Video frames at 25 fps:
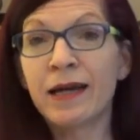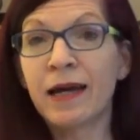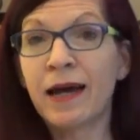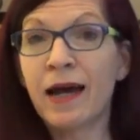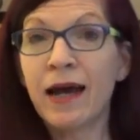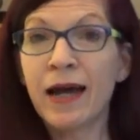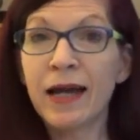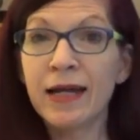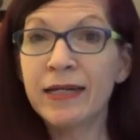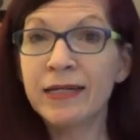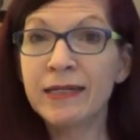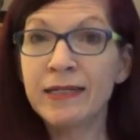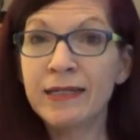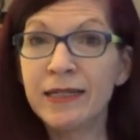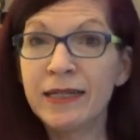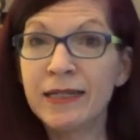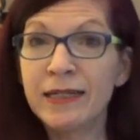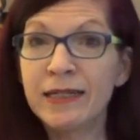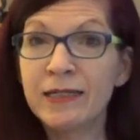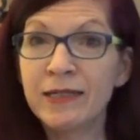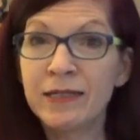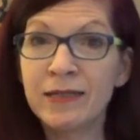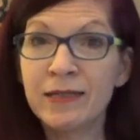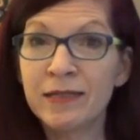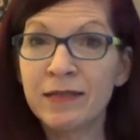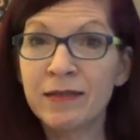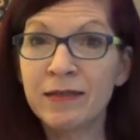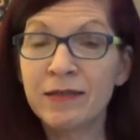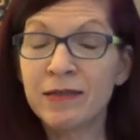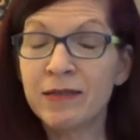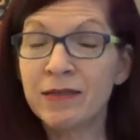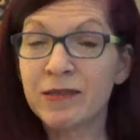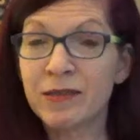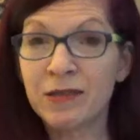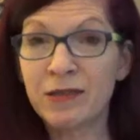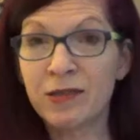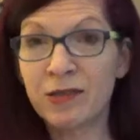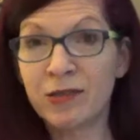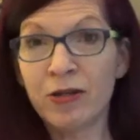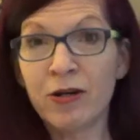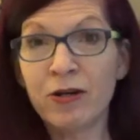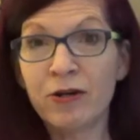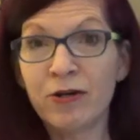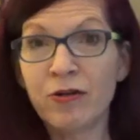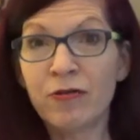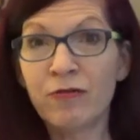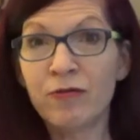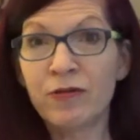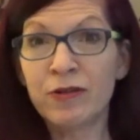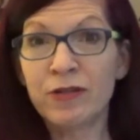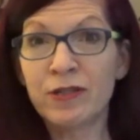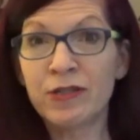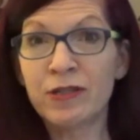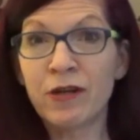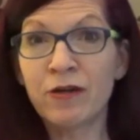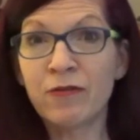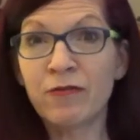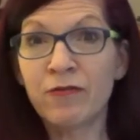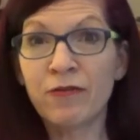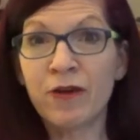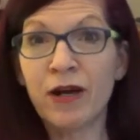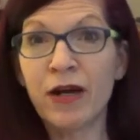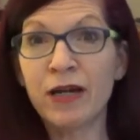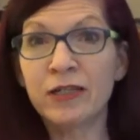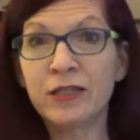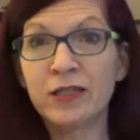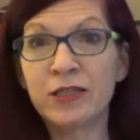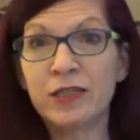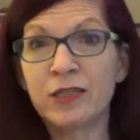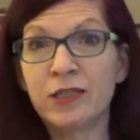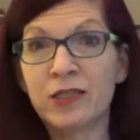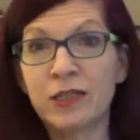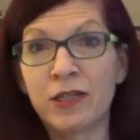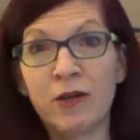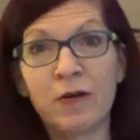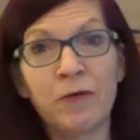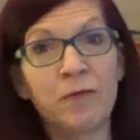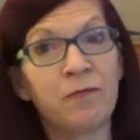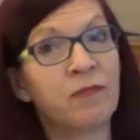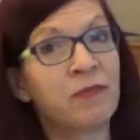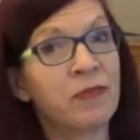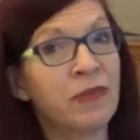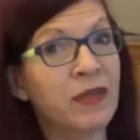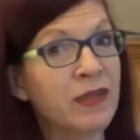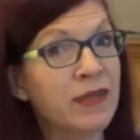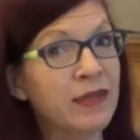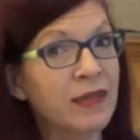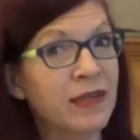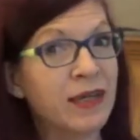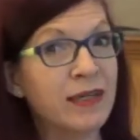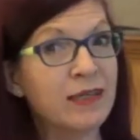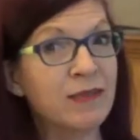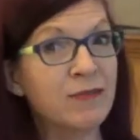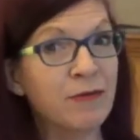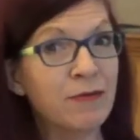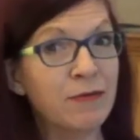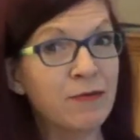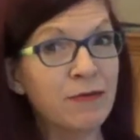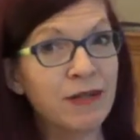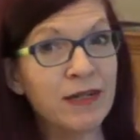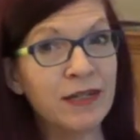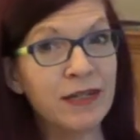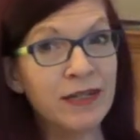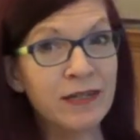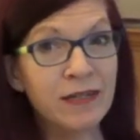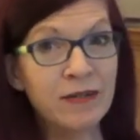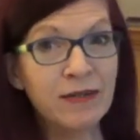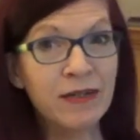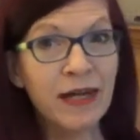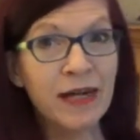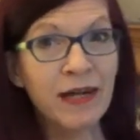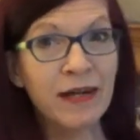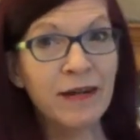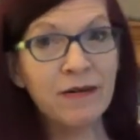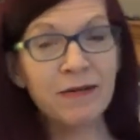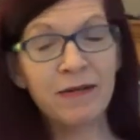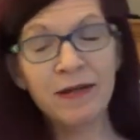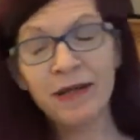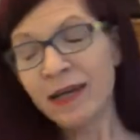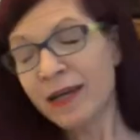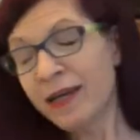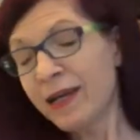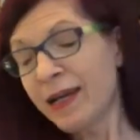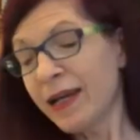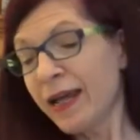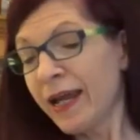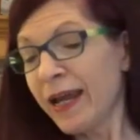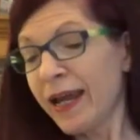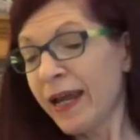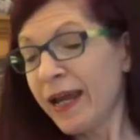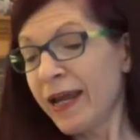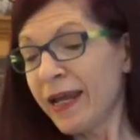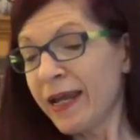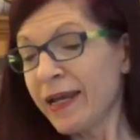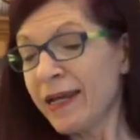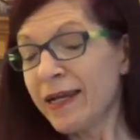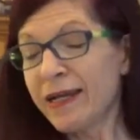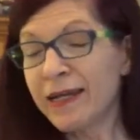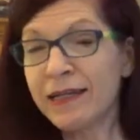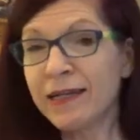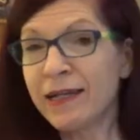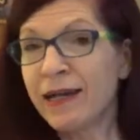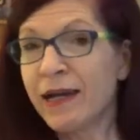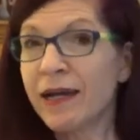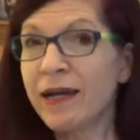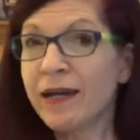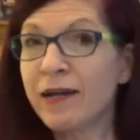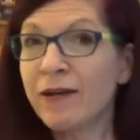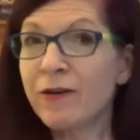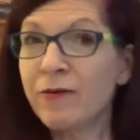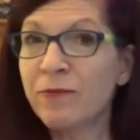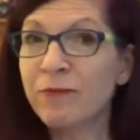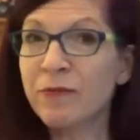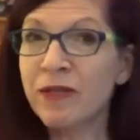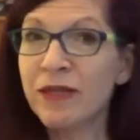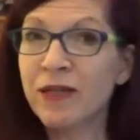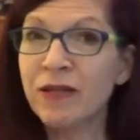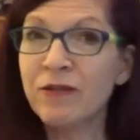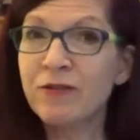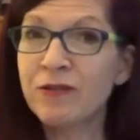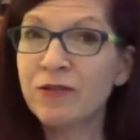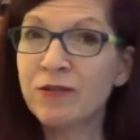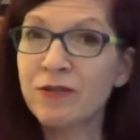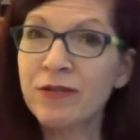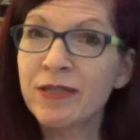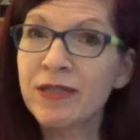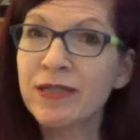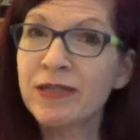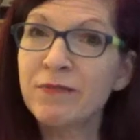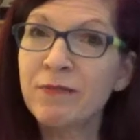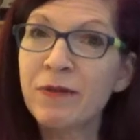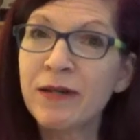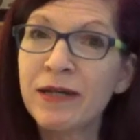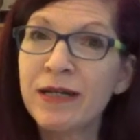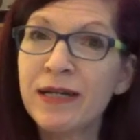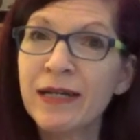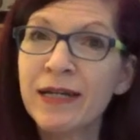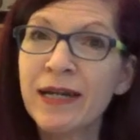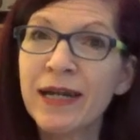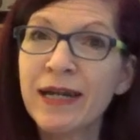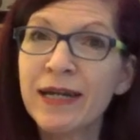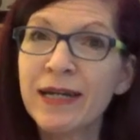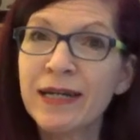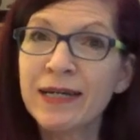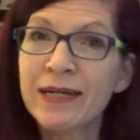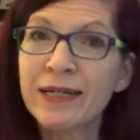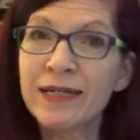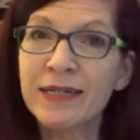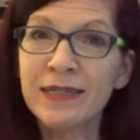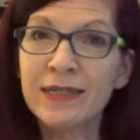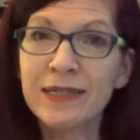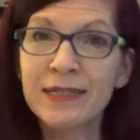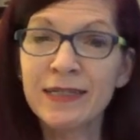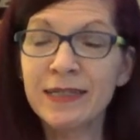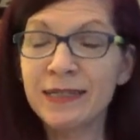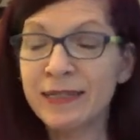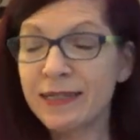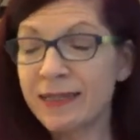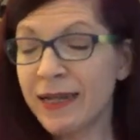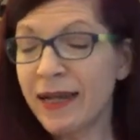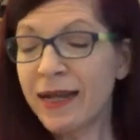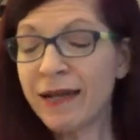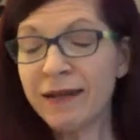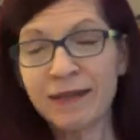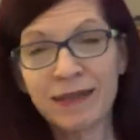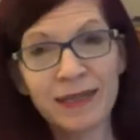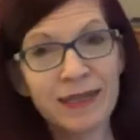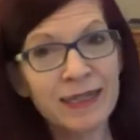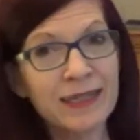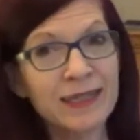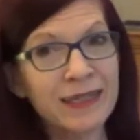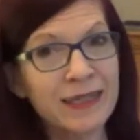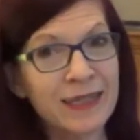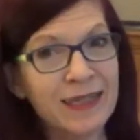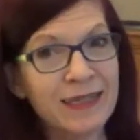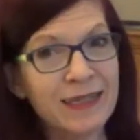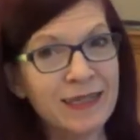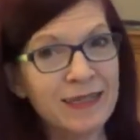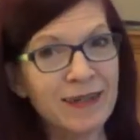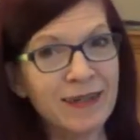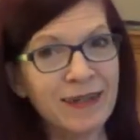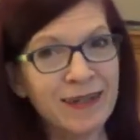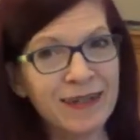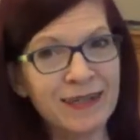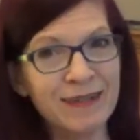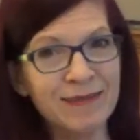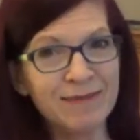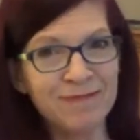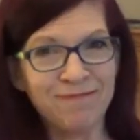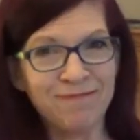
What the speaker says: I just need to start over and start fresh. So that's what we're going to do now, and I hope that you enjoy this one, and yeah, let's get started.